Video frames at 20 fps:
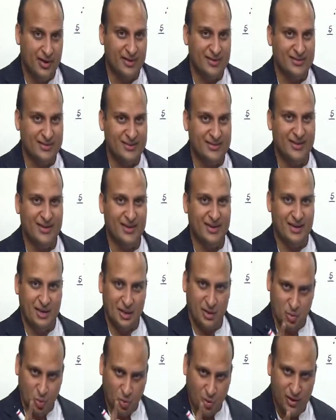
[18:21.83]
HCl
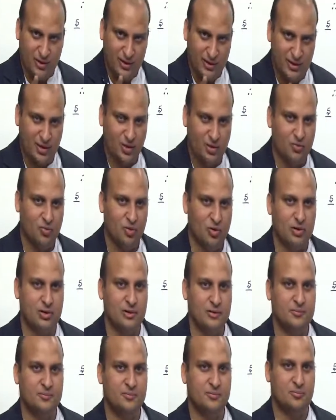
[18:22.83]
in 1 liter of
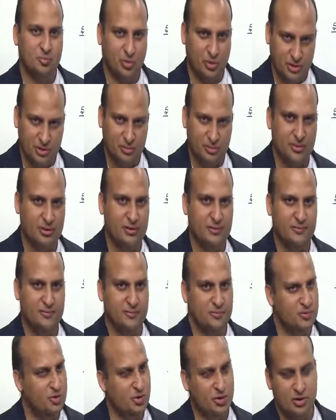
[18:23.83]
water? Possible?
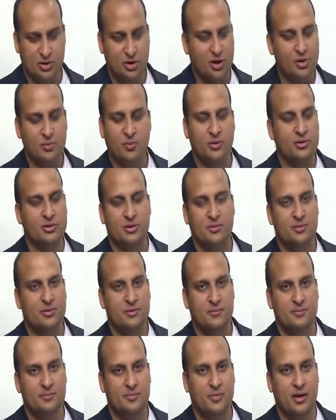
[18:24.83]
No, it's not possible.